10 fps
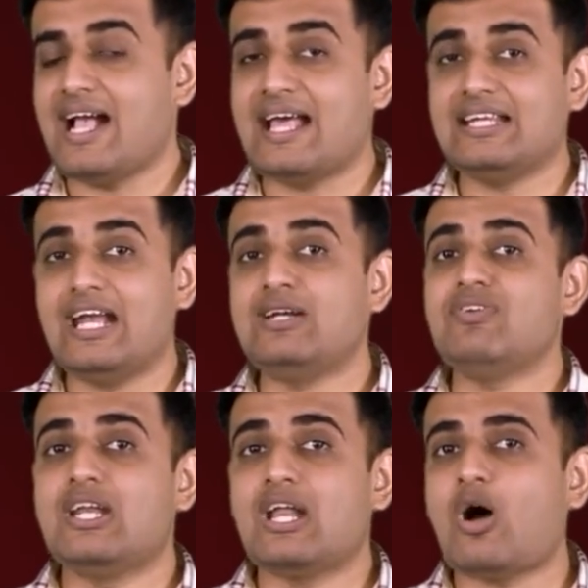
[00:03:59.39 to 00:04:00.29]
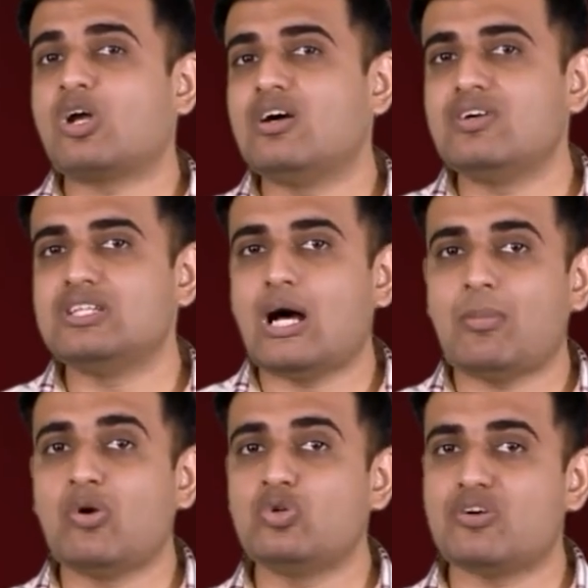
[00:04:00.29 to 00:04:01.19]
and it now govern the
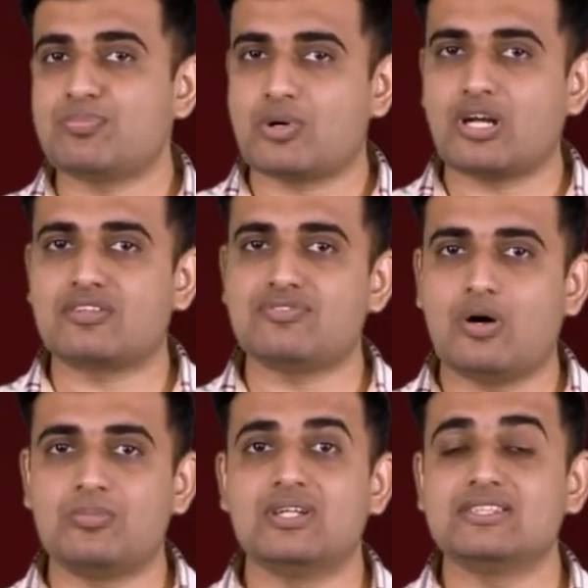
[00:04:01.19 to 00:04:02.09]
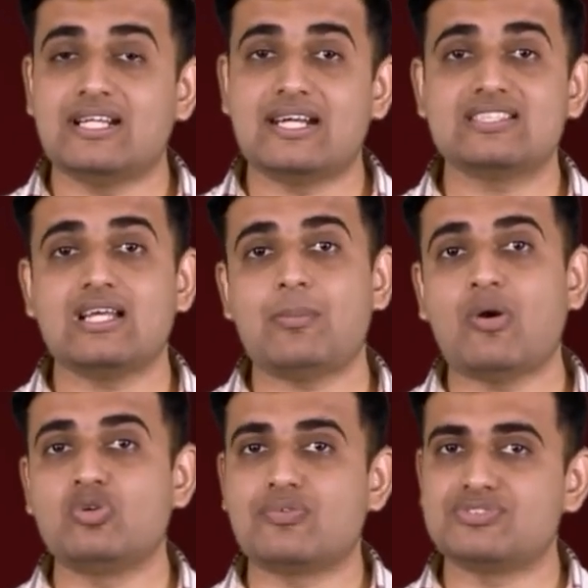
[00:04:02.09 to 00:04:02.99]
amount of product formed, that is the
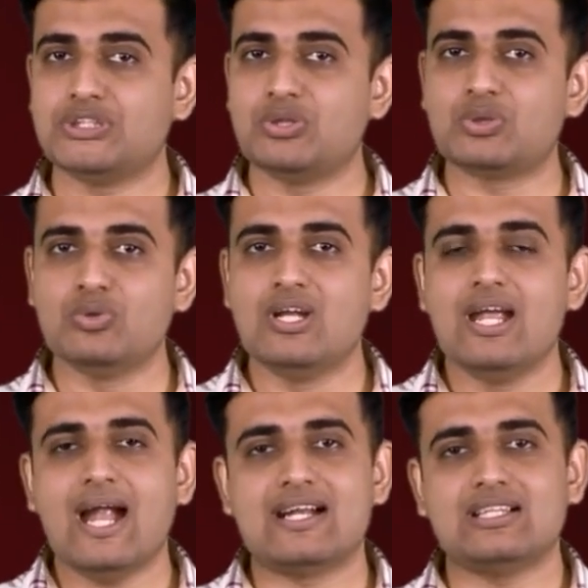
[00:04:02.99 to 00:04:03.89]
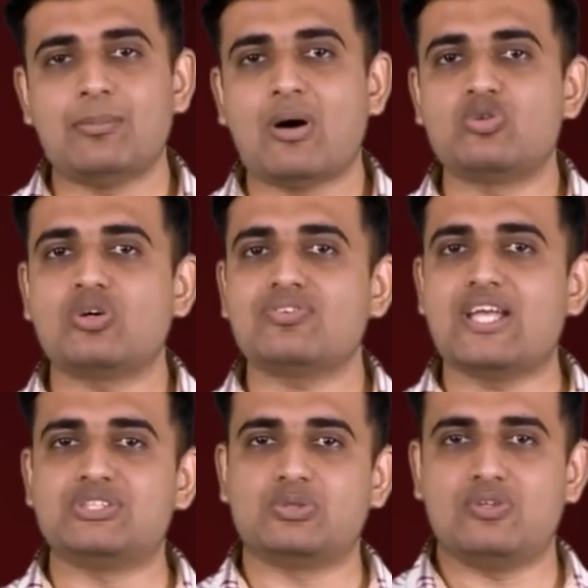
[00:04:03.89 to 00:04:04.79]
amount of CO2 and the amount of
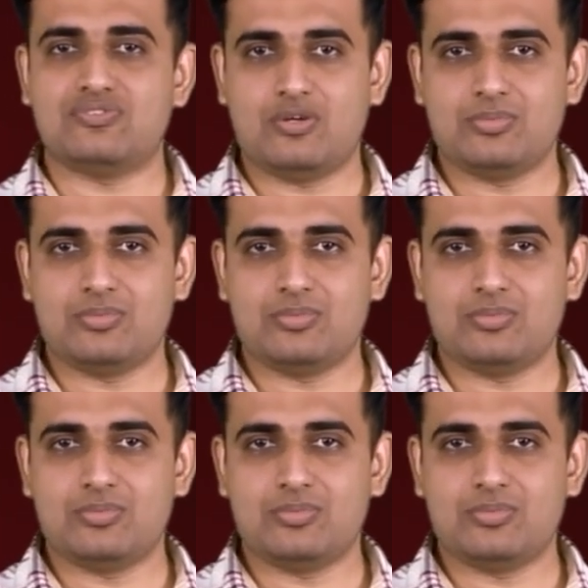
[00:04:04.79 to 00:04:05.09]
H2O.